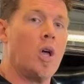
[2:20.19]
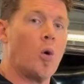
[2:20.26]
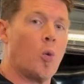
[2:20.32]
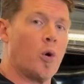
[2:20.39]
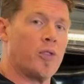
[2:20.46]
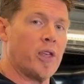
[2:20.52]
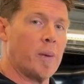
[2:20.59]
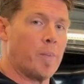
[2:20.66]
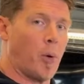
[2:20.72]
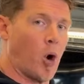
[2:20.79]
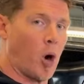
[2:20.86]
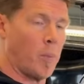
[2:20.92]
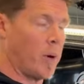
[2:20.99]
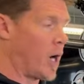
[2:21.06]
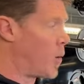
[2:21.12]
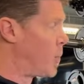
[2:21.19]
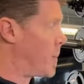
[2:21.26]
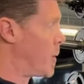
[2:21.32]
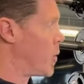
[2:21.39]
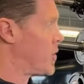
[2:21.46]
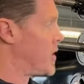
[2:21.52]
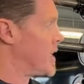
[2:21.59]
with a barbell. But
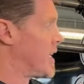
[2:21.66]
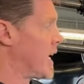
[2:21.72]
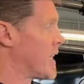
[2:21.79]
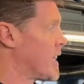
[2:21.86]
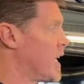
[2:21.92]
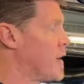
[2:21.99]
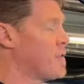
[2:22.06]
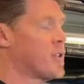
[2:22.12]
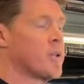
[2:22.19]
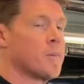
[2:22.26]
with the deadlift,